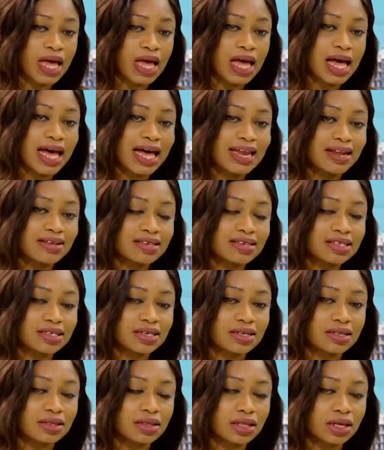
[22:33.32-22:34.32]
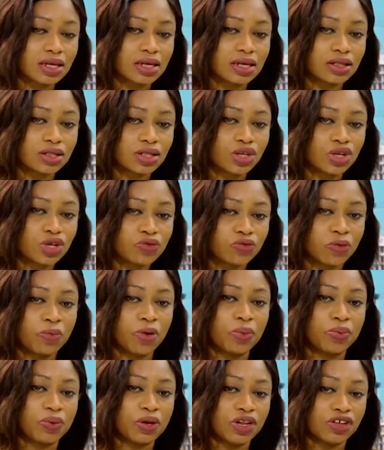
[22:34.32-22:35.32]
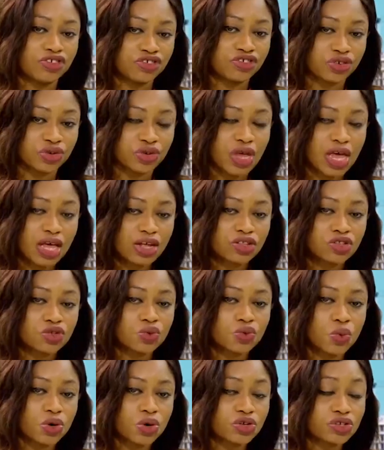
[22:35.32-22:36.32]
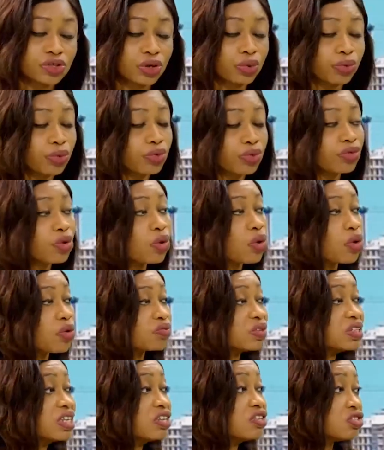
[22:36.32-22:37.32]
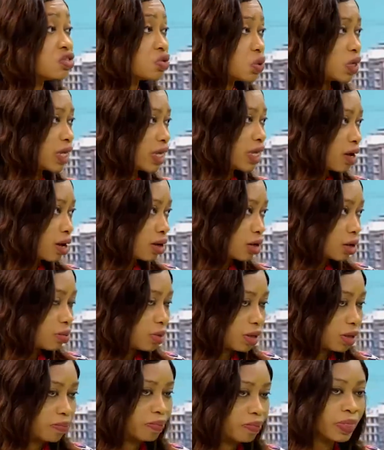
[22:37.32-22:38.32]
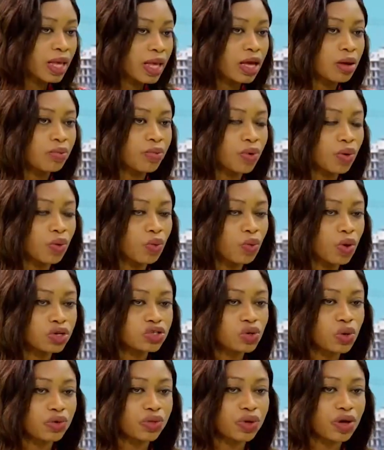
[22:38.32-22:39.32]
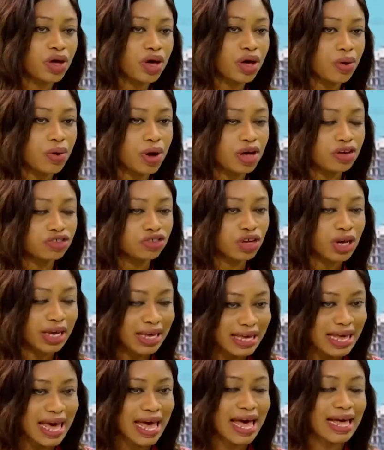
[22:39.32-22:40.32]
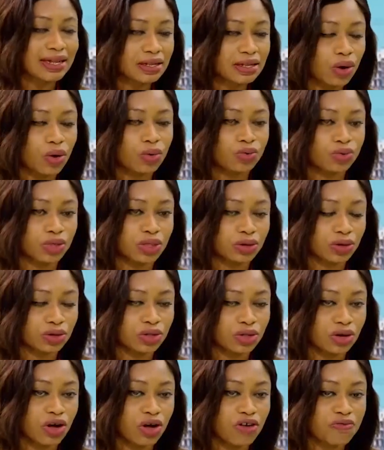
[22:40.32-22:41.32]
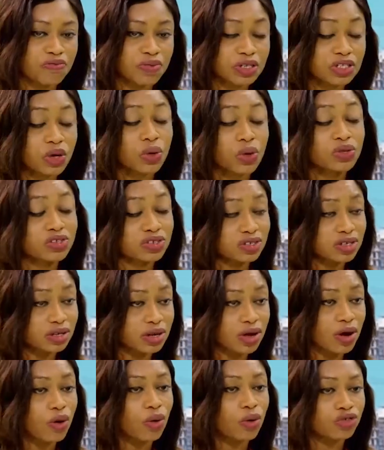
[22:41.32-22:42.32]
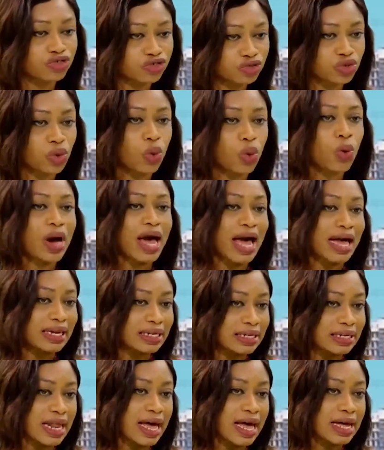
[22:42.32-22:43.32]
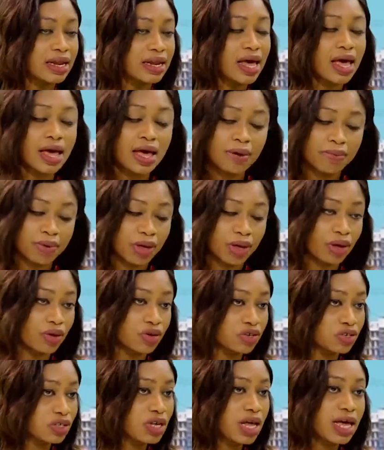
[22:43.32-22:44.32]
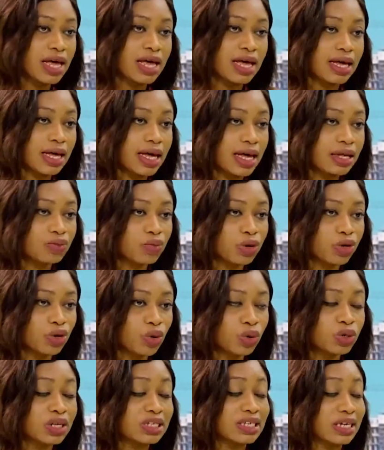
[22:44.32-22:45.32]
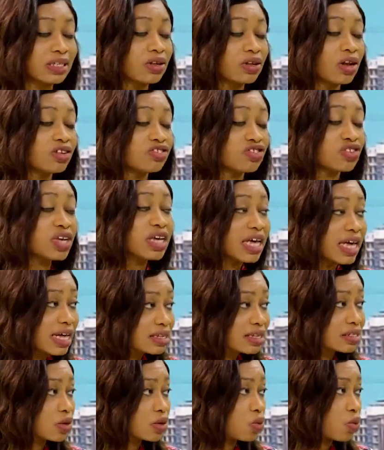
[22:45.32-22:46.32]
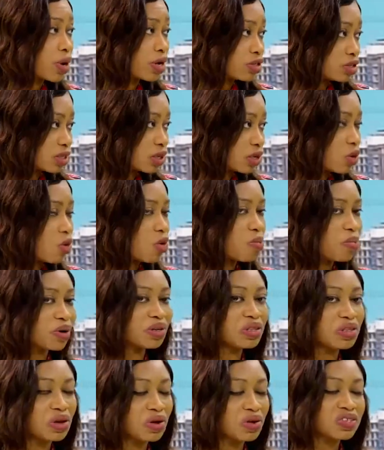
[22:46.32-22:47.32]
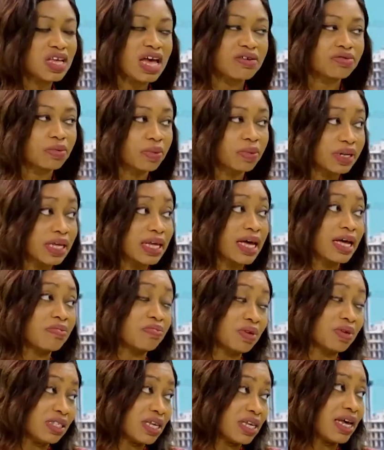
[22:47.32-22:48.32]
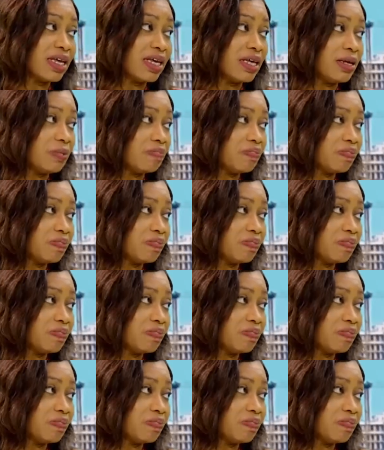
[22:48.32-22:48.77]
harnessing the youthful population towards the growth of the digital economy. But what other area can the government consider or should go hand in hand? Because again, we know that technology is the way to go, but not everybody can be techie.